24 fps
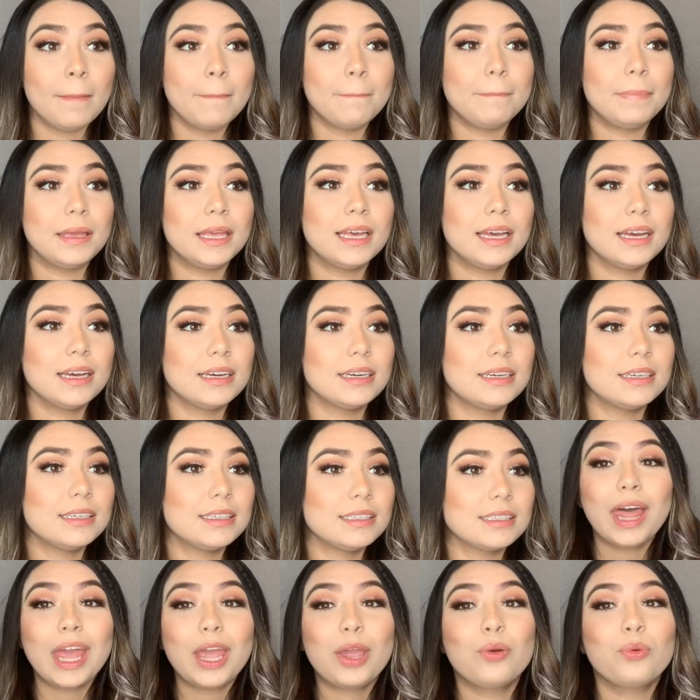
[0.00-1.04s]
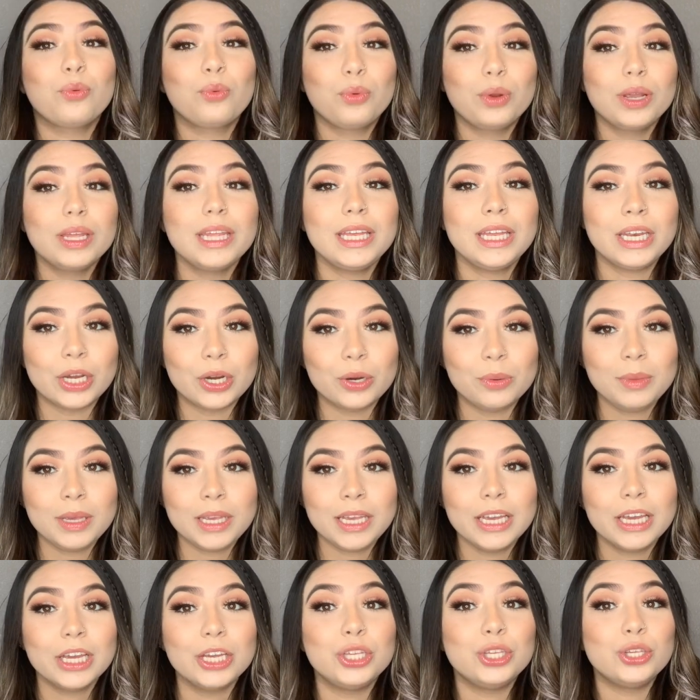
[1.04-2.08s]
because, like, really know
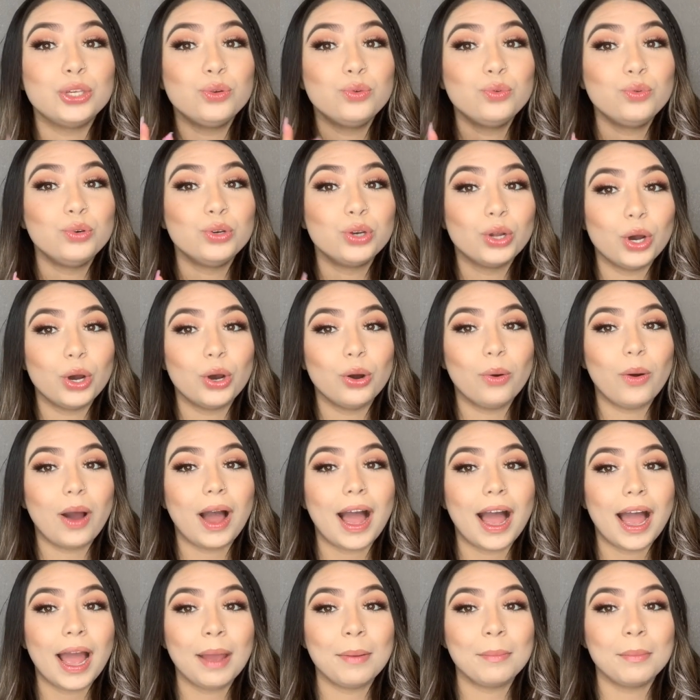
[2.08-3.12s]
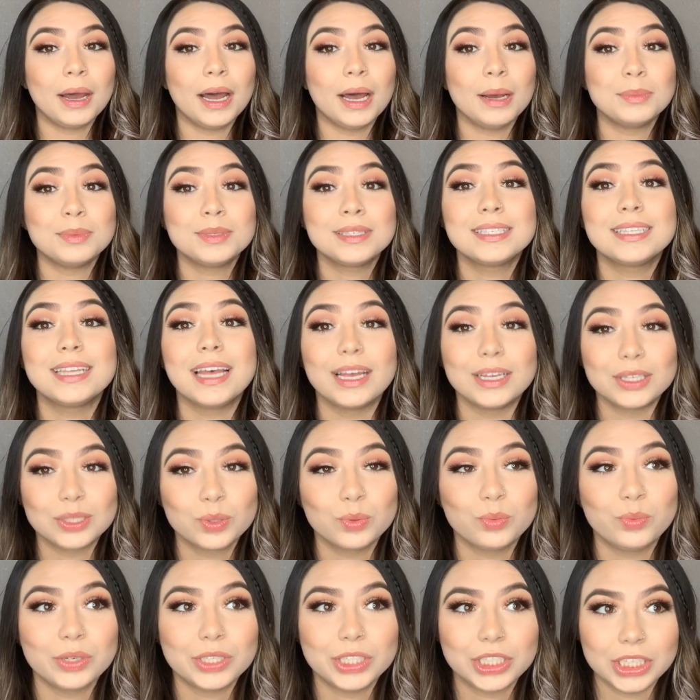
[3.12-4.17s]
me, you know I'm
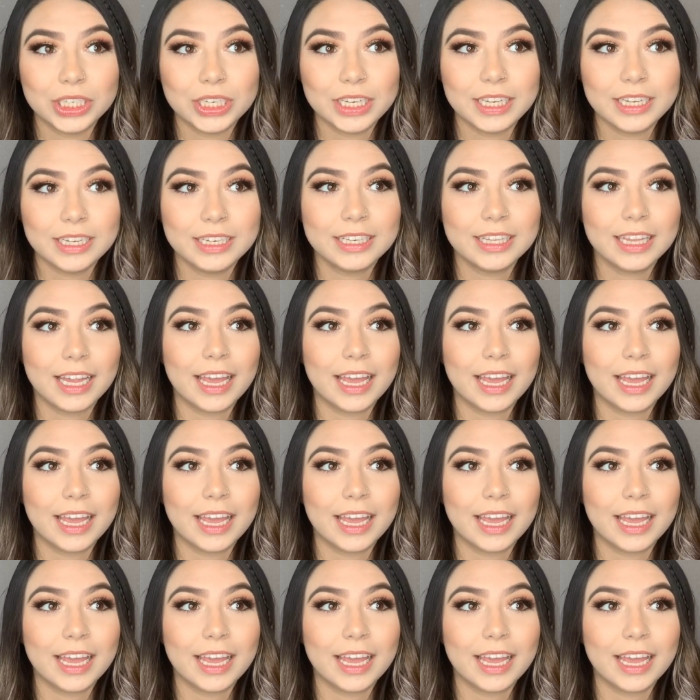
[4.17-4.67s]
obsessed with Shein.